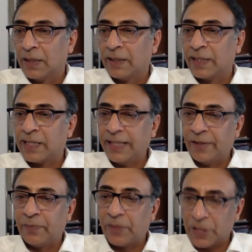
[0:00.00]

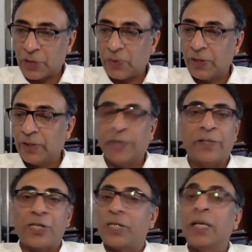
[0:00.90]
received pursuant to the
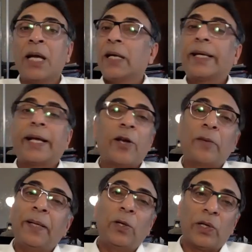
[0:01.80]
invitation cannot
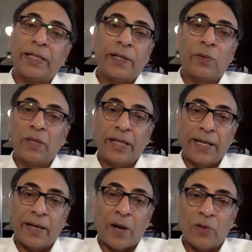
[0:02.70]
be lower than the
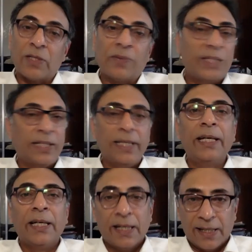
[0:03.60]
amount which the
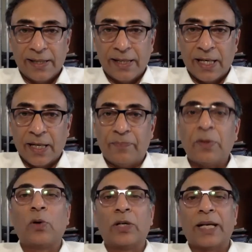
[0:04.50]

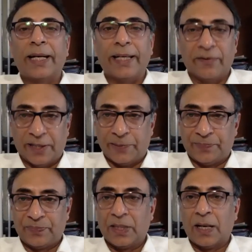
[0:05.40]
promoter had given.
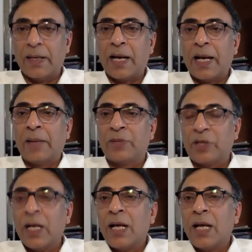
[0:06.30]
And